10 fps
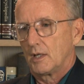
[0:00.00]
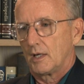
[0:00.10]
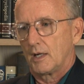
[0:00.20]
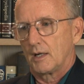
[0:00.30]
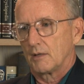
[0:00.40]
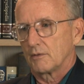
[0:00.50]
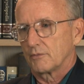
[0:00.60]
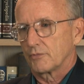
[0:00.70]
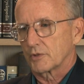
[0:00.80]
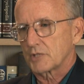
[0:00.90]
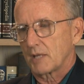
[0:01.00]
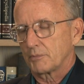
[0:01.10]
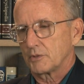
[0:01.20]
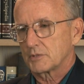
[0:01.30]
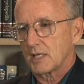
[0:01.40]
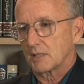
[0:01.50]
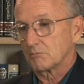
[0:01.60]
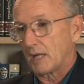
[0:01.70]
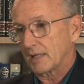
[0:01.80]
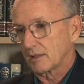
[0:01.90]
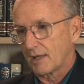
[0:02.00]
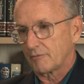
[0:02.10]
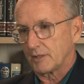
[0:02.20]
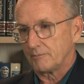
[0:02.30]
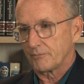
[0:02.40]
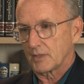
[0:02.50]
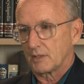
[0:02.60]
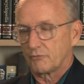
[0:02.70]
For example, you take Mike Leavitt,